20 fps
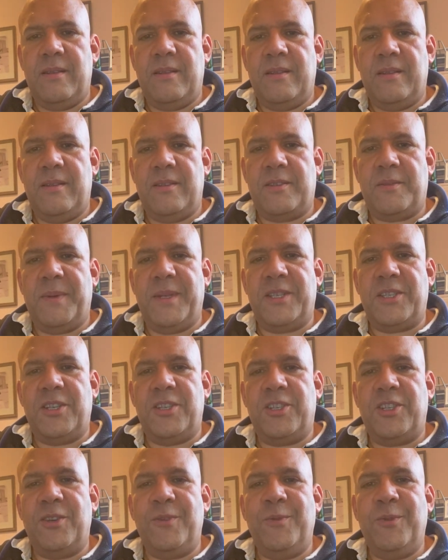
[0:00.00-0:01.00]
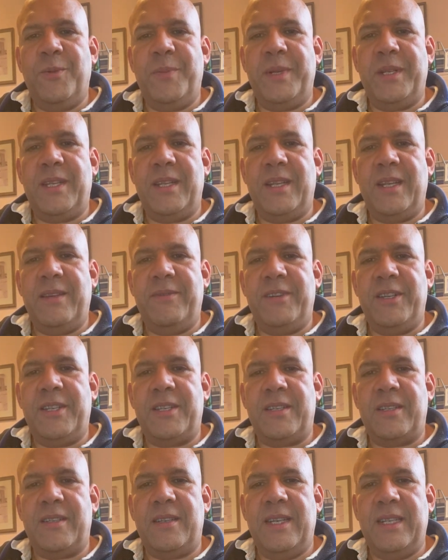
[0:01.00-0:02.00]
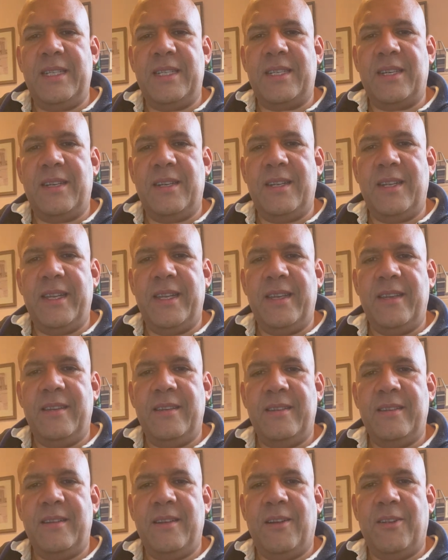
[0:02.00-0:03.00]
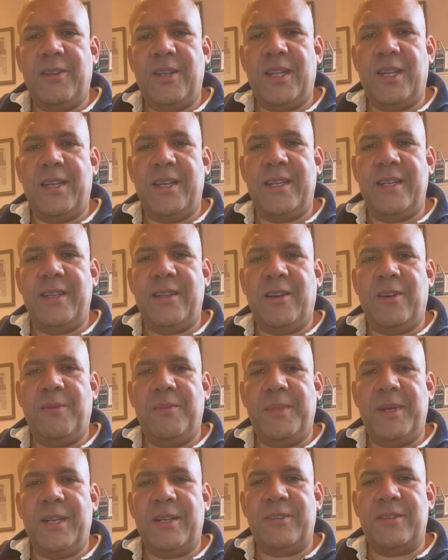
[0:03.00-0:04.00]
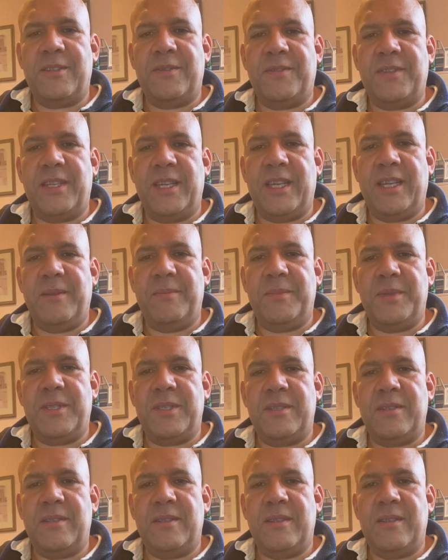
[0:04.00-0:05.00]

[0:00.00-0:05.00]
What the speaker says: Semester 2 will be delivered entirely online on Microsoft Teams,